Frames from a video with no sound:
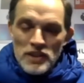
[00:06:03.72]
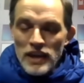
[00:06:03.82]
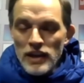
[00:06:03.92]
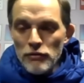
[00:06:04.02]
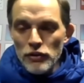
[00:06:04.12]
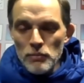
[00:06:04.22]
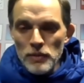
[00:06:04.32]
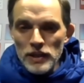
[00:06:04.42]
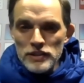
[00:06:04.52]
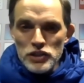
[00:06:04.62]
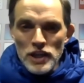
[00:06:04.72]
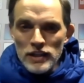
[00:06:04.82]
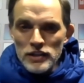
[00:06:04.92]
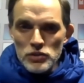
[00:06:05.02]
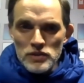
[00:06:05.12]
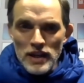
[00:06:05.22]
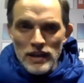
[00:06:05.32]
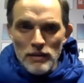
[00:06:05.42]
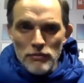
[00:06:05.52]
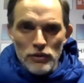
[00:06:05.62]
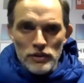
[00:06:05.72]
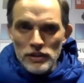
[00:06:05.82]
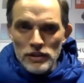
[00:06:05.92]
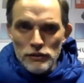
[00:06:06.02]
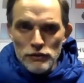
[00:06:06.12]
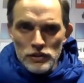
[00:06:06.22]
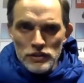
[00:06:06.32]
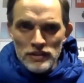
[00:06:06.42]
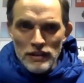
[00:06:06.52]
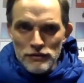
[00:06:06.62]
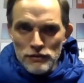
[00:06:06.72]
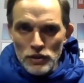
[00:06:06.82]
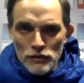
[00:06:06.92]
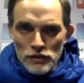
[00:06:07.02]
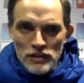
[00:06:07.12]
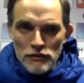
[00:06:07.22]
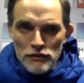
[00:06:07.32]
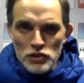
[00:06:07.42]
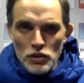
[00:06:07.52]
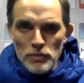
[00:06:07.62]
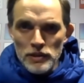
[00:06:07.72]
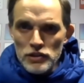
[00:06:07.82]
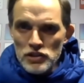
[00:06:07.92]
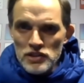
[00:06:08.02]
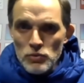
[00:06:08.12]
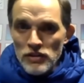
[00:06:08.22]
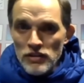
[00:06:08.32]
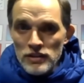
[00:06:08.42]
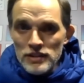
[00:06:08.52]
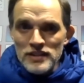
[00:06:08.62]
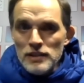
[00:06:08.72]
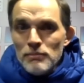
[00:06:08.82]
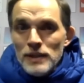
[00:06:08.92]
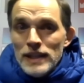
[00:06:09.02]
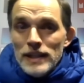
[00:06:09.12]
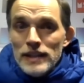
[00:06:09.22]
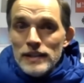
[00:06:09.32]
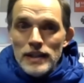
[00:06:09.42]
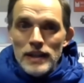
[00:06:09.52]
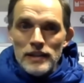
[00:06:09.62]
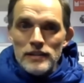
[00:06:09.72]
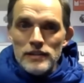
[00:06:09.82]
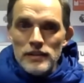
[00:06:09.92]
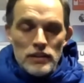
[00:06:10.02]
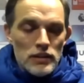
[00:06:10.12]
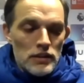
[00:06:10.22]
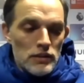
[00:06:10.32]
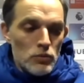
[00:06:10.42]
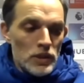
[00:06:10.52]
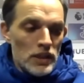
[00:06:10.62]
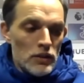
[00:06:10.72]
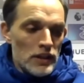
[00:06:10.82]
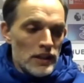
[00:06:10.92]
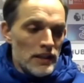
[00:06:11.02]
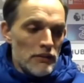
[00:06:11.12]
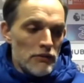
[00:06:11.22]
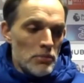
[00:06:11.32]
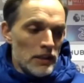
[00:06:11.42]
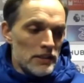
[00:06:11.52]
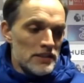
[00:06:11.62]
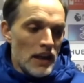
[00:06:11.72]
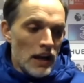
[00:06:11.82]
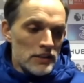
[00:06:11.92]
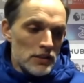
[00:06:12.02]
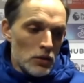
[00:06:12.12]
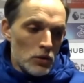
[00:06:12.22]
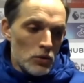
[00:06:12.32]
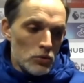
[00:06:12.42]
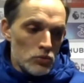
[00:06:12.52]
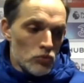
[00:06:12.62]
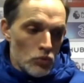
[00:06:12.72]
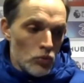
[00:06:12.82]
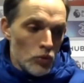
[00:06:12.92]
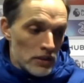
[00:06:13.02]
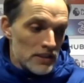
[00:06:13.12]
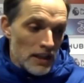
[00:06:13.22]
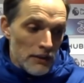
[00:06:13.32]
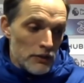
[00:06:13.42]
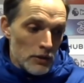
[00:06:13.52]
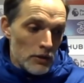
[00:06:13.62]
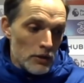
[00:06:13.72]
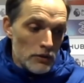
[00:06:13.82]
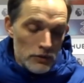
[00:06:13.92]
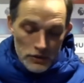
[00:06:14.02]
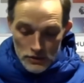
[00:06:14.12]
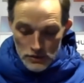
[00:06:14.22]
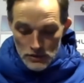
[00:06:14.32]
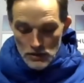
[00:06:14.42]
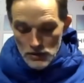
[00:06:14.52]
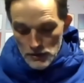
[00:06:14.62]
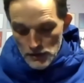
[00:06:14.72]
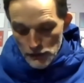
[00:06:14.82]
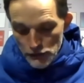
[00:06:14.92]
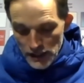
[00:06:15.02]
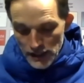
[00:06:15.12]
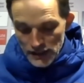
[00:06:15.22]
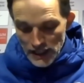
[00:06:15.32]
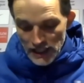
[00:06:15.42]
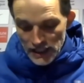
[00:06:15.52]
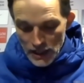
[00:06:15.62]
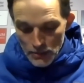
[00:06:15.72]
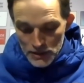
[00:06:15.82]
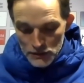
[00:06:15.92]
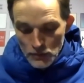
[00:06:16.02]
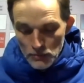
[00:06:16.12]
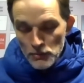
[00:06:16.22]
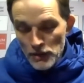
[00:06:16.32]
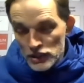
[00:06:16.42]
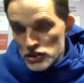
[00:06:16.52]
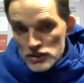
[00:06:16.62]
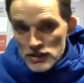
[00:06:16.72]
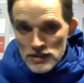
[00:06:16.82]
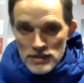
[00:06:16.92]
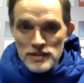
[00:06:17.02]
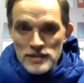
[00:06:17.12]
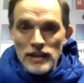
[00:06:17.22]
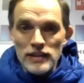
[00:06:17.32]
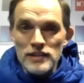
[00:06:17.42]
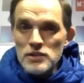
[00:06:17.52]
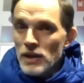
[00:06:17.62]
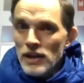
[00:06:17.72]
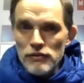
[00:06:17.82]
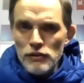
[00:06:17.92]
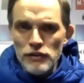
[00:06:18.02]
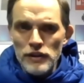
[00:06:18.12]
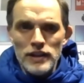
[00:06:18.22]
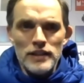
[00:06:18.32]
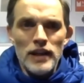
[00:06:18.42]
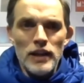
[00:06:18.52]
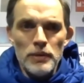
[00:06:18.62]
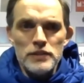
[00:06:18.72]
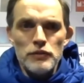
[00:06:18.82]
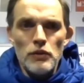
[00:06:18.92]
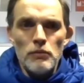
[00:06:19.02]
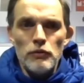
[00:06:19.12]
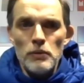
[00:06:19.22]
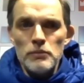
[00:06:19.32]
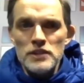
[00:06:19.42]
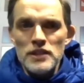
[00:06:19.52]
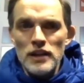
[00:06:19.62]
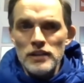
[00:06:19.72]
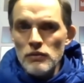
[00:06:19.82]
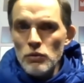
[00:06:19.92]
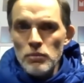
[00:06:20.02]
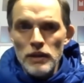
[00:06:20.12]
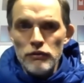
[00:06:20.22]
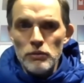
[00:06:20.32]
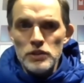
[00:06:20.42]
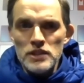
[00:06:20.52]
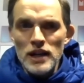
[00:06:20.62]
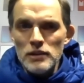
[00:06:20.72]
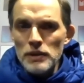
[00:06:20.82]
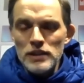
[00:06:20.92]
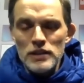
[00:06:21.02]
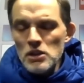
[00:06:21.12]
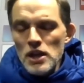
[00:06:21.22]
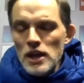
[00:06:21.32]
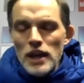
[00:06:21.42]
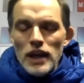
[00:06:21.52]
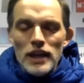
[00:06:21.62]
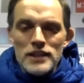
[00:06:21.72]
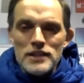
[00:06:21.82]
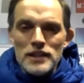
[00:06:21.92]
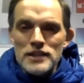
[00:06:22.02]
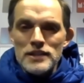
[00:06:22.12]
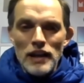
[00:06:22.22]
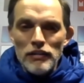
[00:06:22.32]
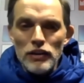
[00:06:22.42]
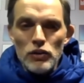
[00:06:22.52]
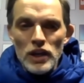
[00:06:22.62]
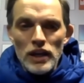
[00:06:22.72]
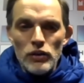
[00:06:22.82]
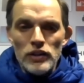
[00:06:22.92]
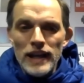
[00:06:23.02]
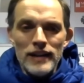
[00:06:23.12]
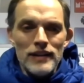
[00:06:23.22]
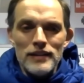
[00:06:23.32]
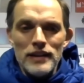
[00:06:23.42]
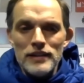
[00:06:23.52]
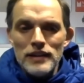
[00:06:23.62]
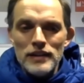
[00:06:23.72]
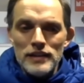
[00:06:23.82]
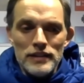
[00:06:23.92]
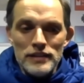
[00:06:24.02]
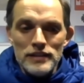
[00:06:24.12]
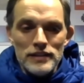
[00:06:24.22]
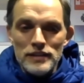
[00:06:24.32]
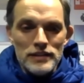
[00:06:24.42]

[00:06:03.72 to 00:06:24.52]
sign up for the biggest challenge. You sign up for the tough, one of the toughest competitions within a team, and we cannot let everybody start. So. Once I have the feeling they can help us from the bench, it's like this. When I have the feeling they help us from the start, they will play from the start. But it's nothing you cannot handle. They